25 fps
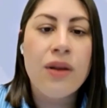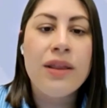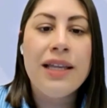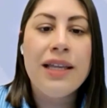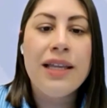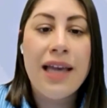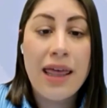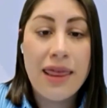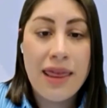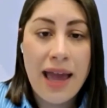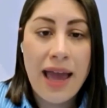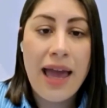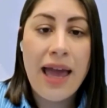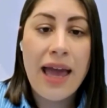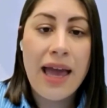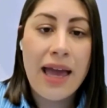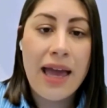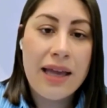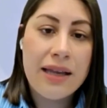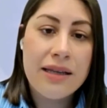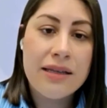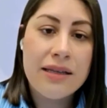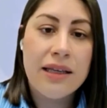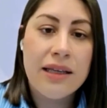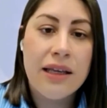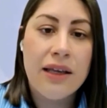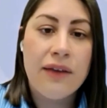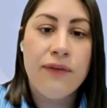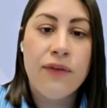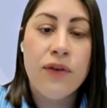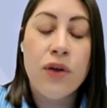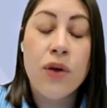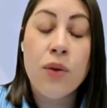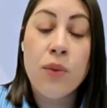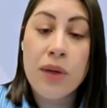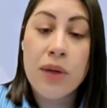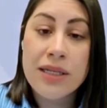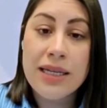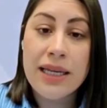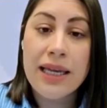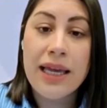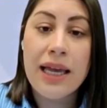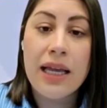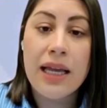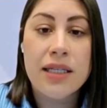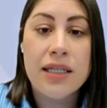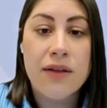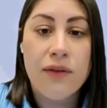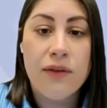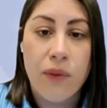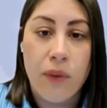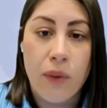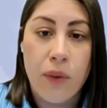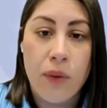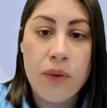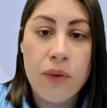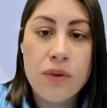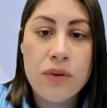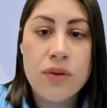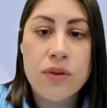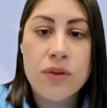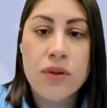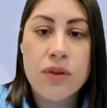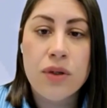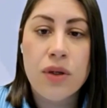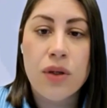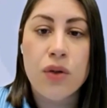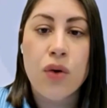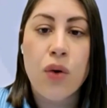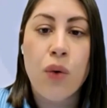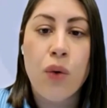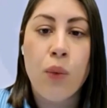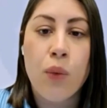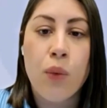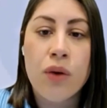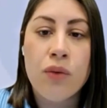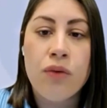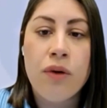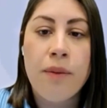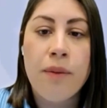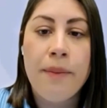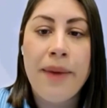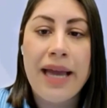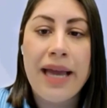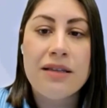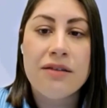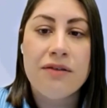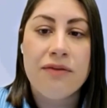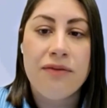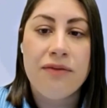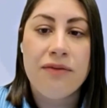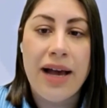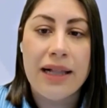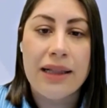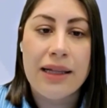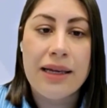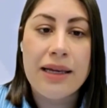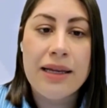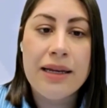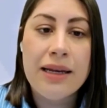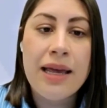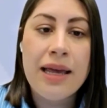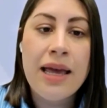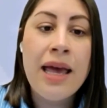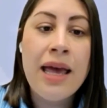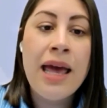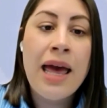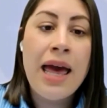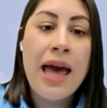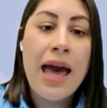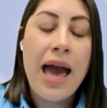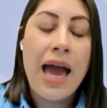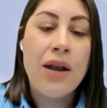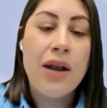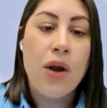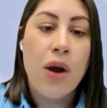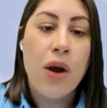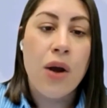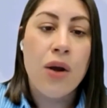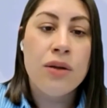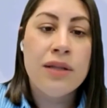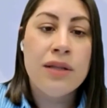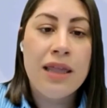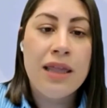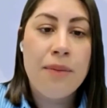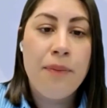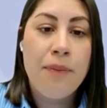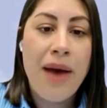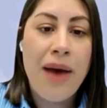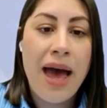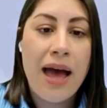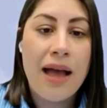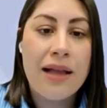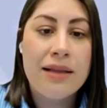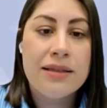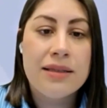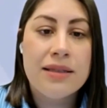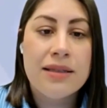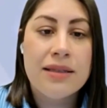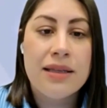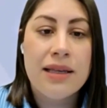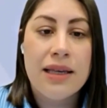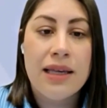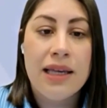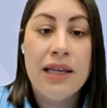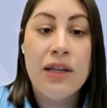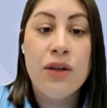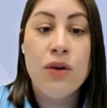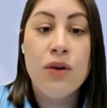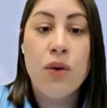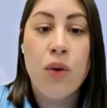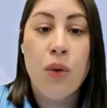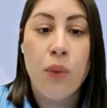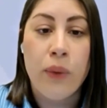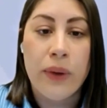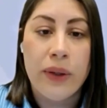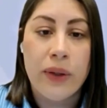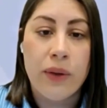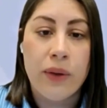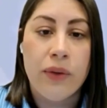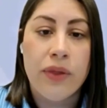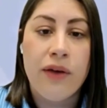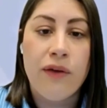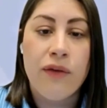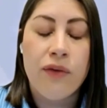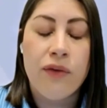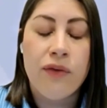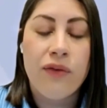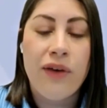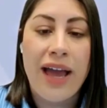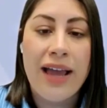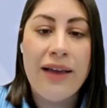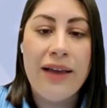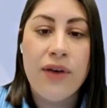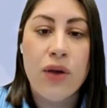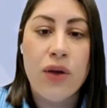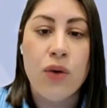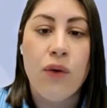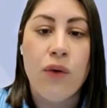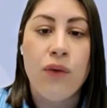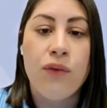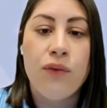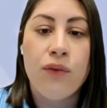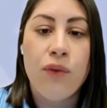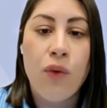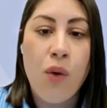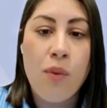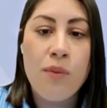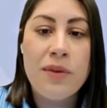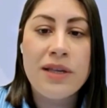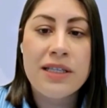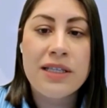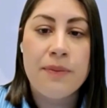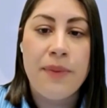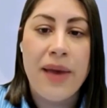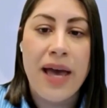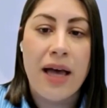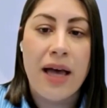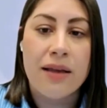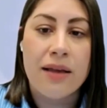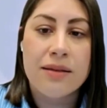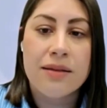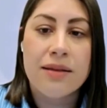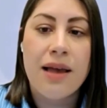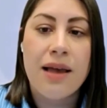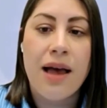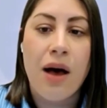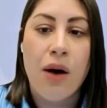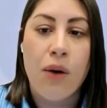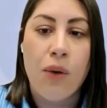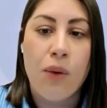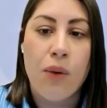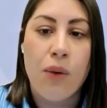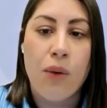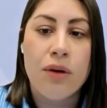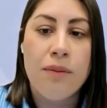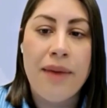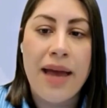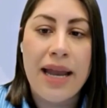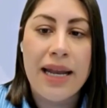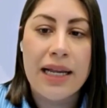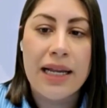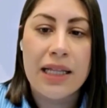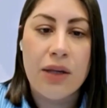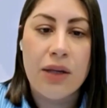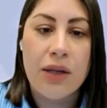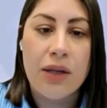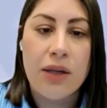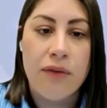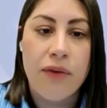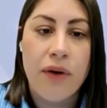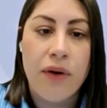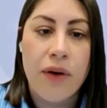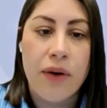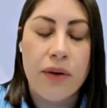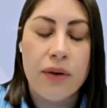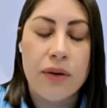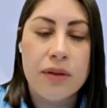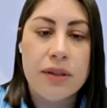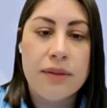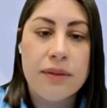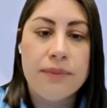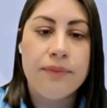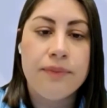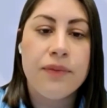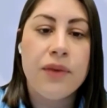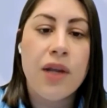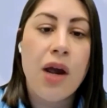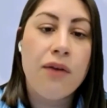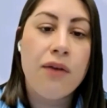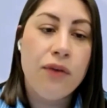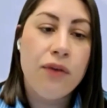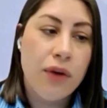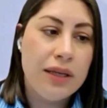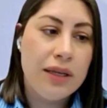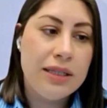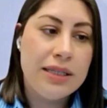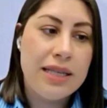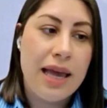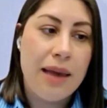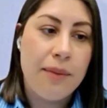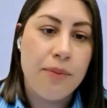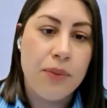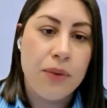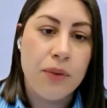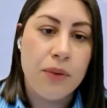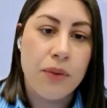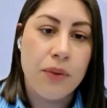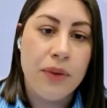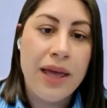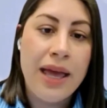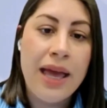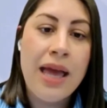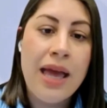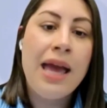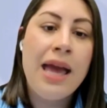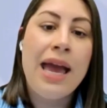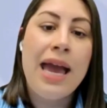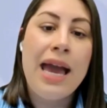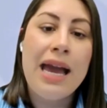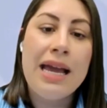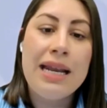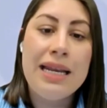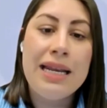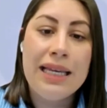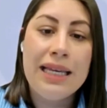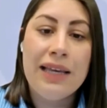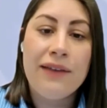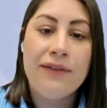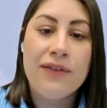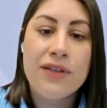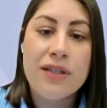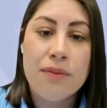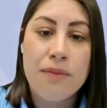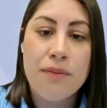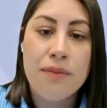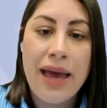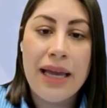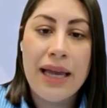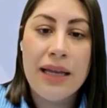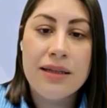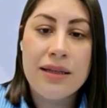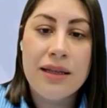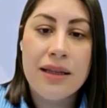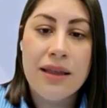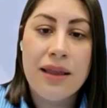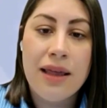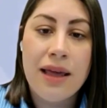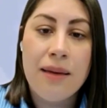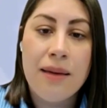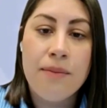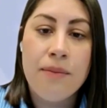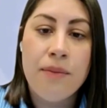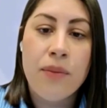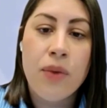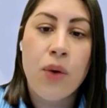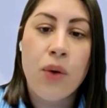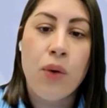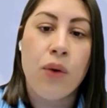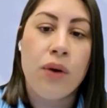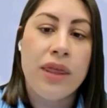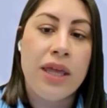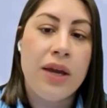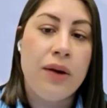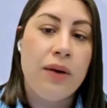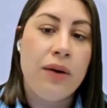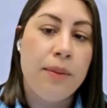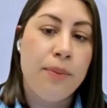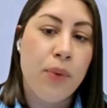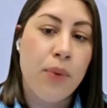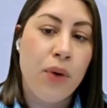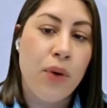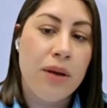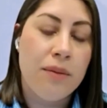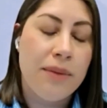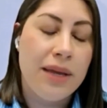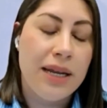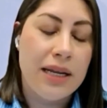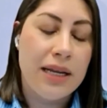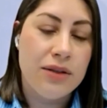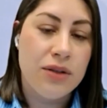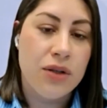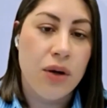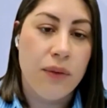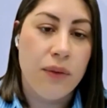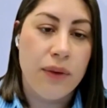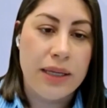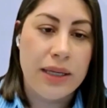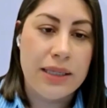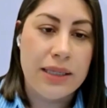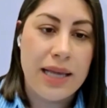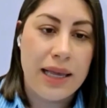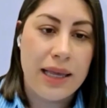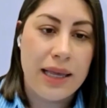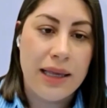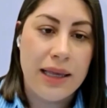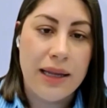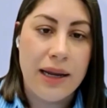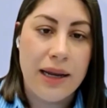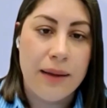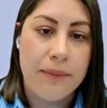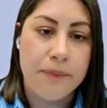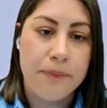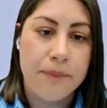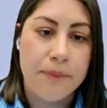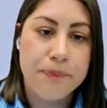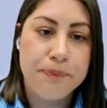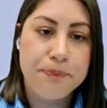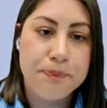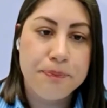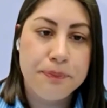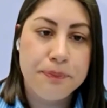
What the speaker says: On the other hand, if you were to get divorced, your will remains valid and only the parts in your will that favour your former spouse are automatically revoked. For example, any gifts made to them or their appointment as your executor.